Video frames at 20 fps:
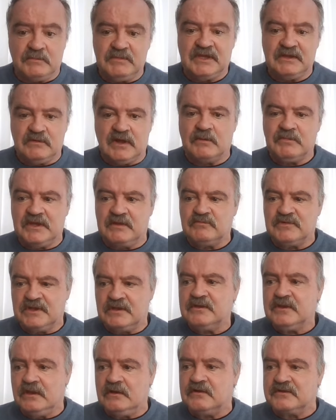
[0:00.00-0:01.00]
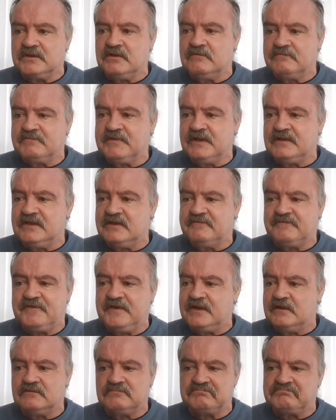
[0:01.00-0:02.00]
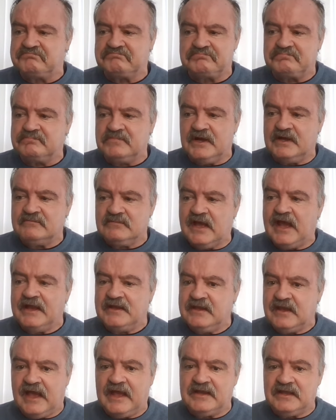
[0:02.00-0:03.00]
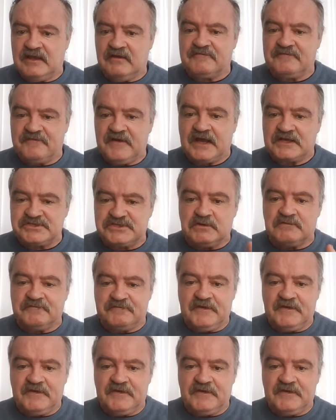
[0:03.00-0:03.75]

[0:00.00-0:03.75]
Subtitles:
I mean, you know, you'll really feel any effects.